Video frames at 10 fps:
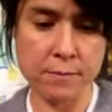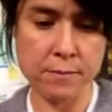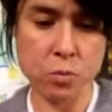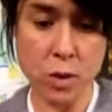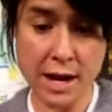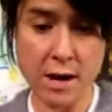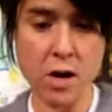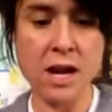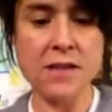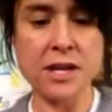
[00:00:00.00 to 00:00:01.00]

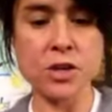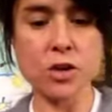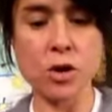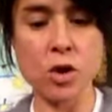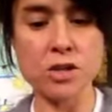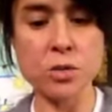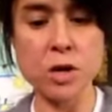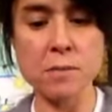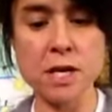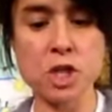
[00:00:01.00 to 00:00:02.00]
where. Then you're going to also
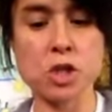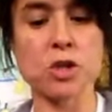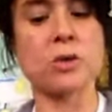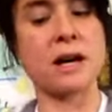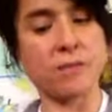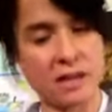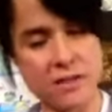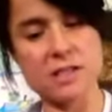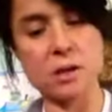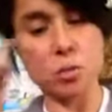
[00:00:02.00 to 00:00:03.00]
want to make sure you have
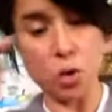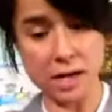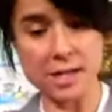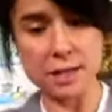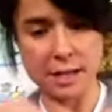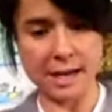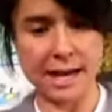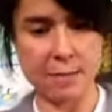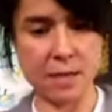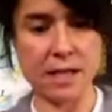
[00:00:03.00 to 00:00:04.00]
obviously what is going to
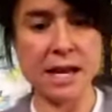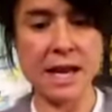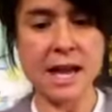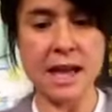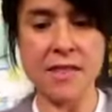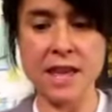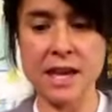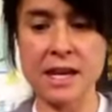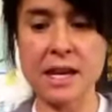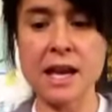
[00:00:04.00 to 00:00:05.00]
happen and
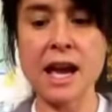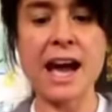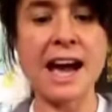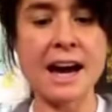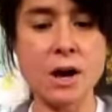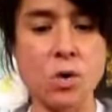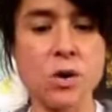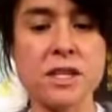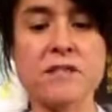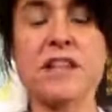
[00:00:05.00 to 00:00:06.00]
then
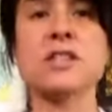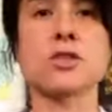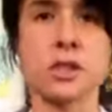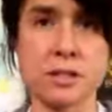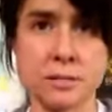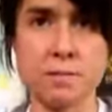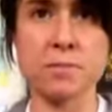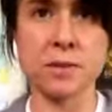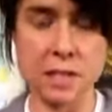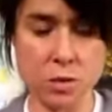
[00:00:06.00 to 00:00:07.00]
how the events are going to
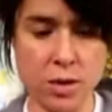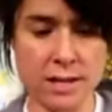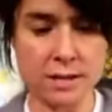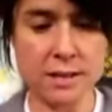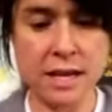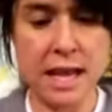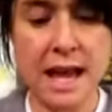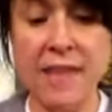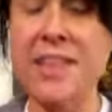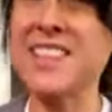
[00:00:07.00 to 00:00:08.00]
sequence.
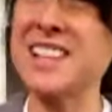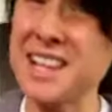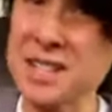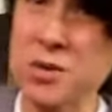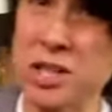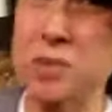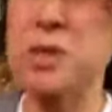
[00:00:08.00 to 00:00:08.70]
And then the last question,